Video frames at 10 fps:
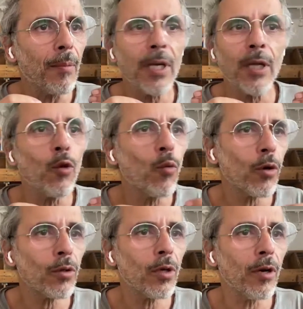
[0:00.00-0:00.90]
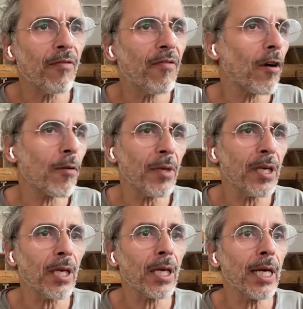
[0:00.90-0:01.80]
in the world of
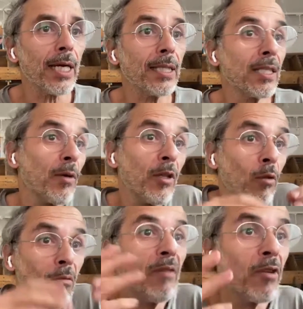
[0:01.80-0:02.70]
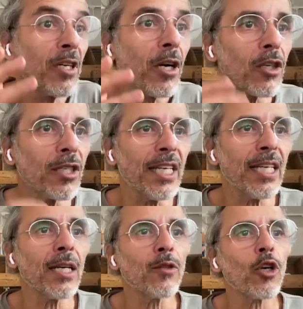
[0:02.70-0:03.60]
farming and even
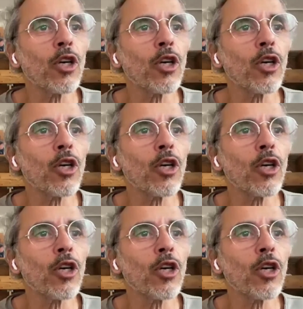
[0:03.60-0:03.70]
gardening, the